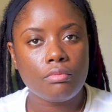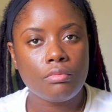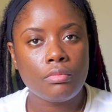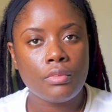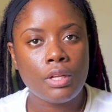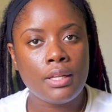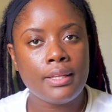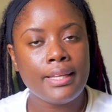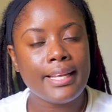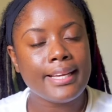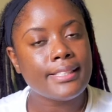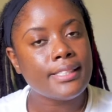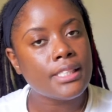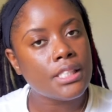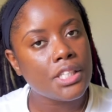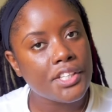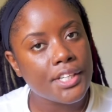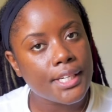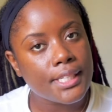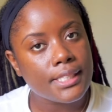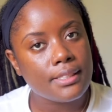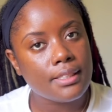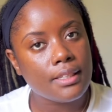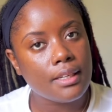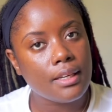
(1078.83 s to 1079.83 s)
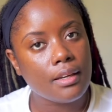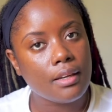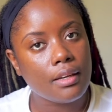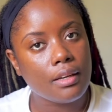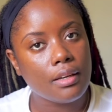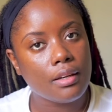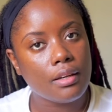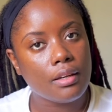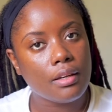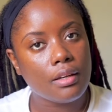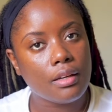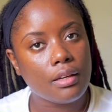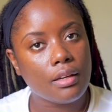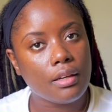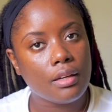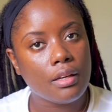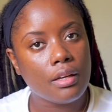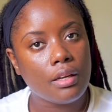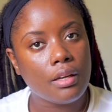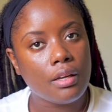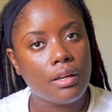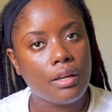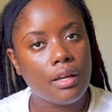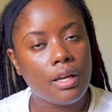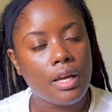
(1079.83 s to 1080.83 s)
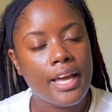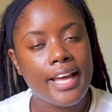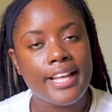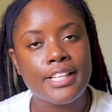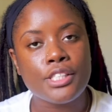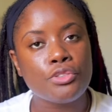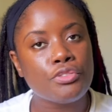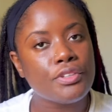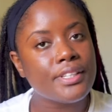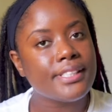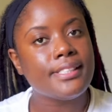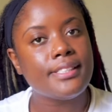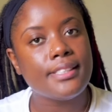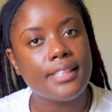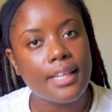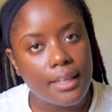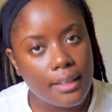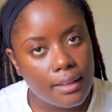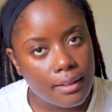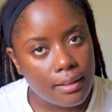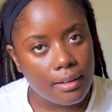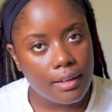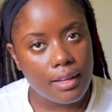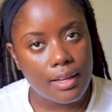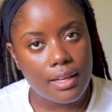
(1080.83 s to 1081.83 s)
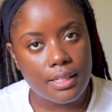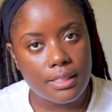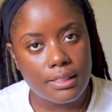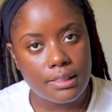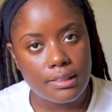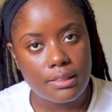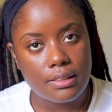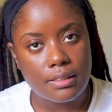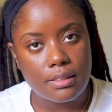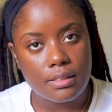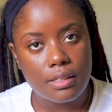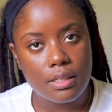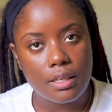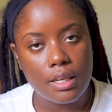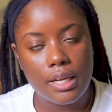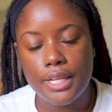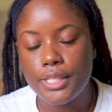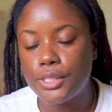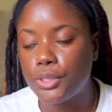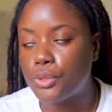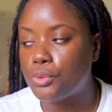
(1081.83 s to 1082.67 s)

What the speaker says: Like, seriously, it's ridiculous. It